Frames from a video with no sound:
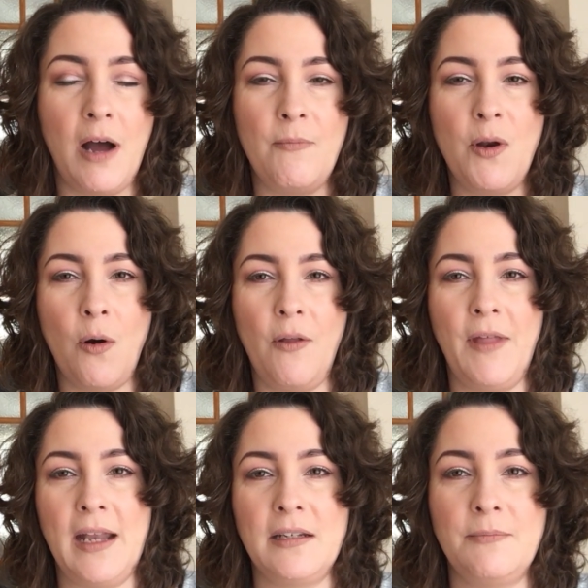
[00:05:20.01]
I'm not
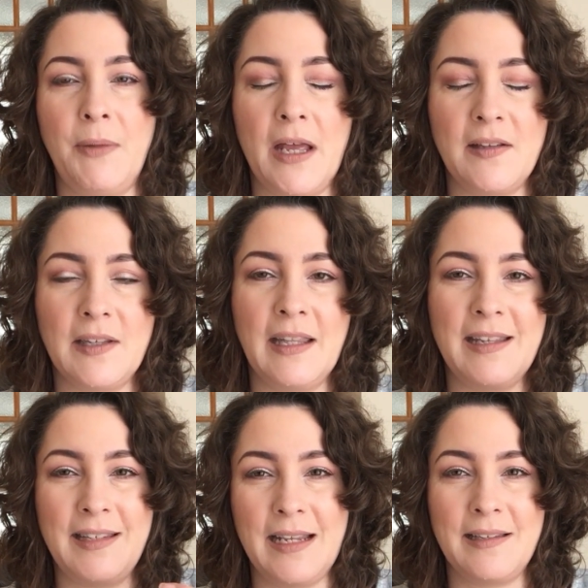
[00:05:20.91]
that person that
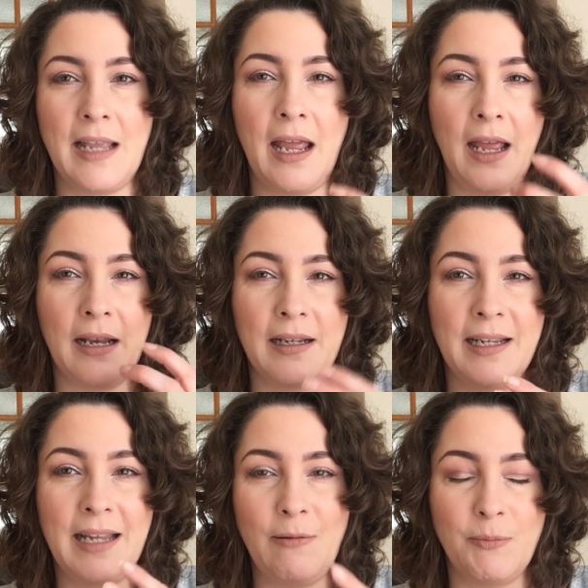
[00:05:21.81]
sits there and
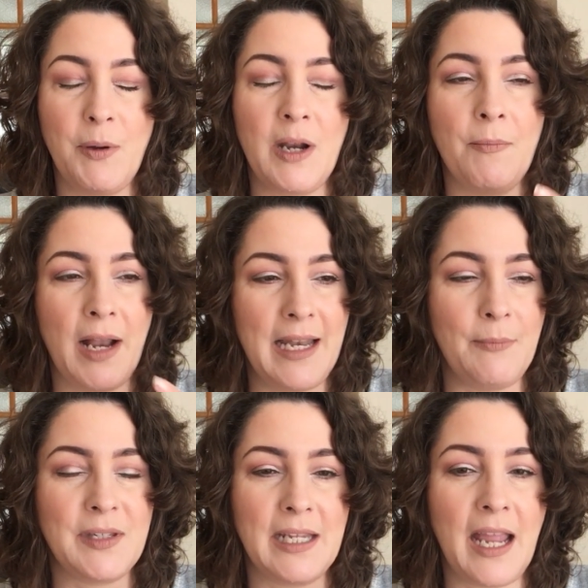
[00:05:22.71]
keeps putting my
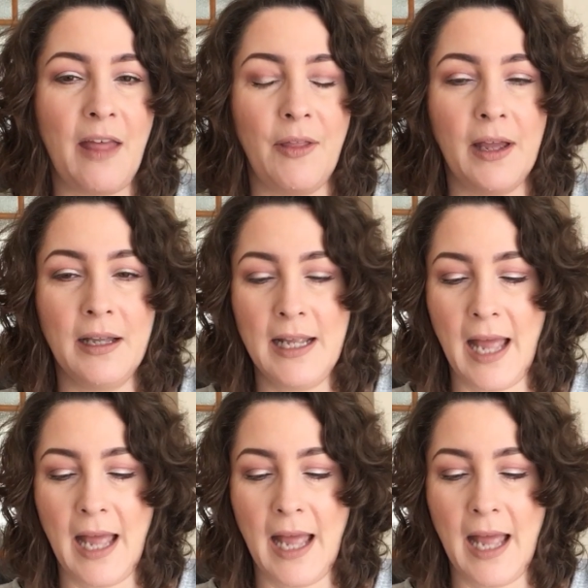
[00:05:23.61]
lips together.